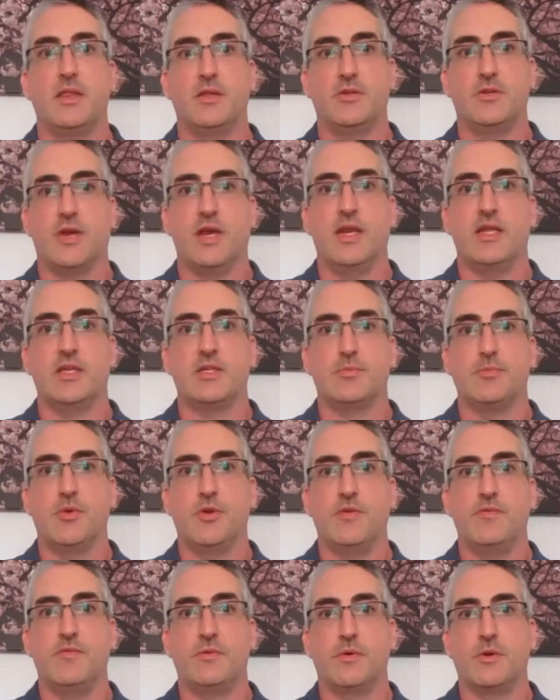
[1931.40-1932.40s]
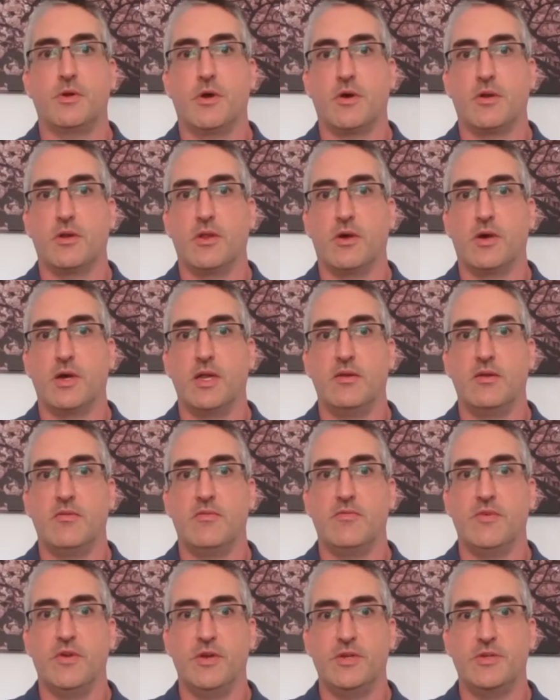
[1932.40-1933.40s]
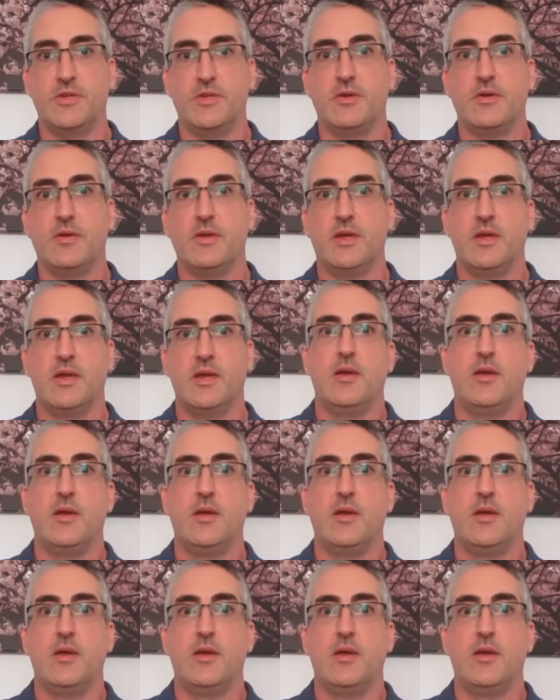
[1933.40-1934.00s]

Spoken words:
the training's moved to an online version,